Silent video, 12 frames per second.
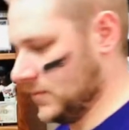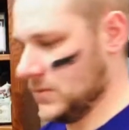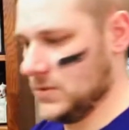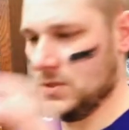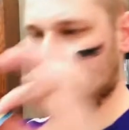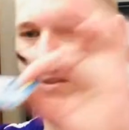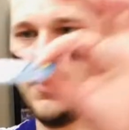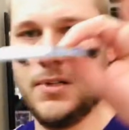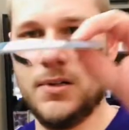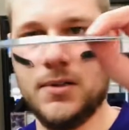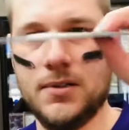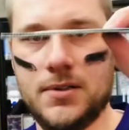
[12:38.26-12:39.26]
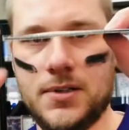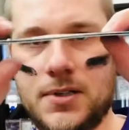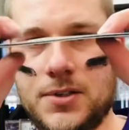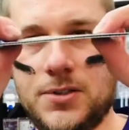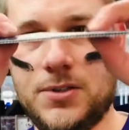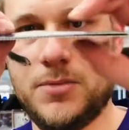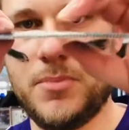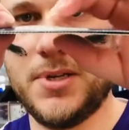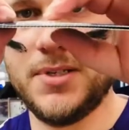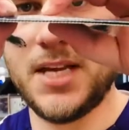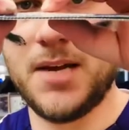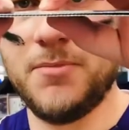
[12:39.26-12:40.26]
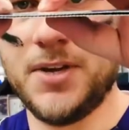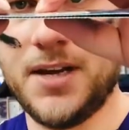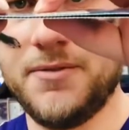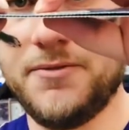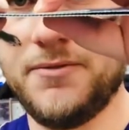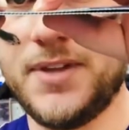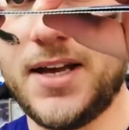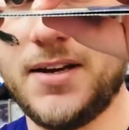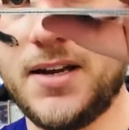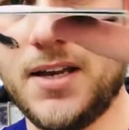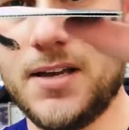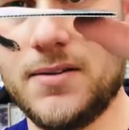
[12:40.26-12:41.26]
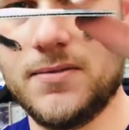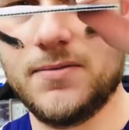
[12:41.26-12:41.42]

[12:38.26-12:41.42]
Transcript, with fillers: It's a little, should spend time kind of flattening it.